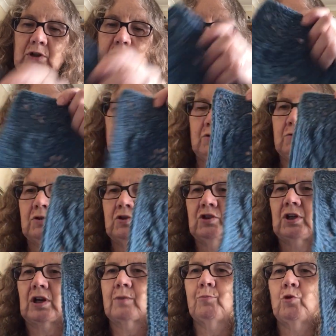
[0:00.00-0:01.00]
you know, do a
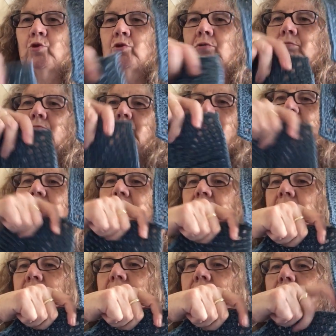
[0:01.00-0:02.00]
checkerboard
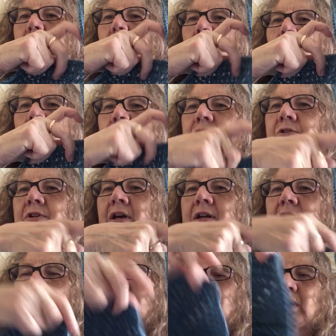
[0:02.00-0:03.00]
thing and
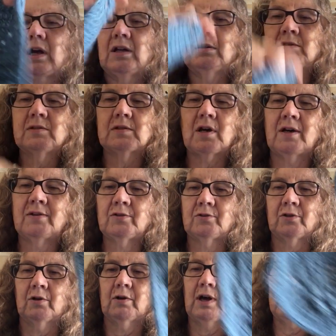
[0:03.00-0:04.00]
alternate colours. I
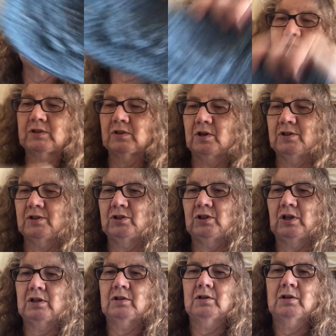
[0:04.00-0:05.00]
don't know, I haven't decided
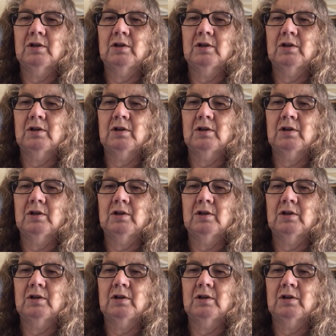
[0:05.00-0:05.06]
yet.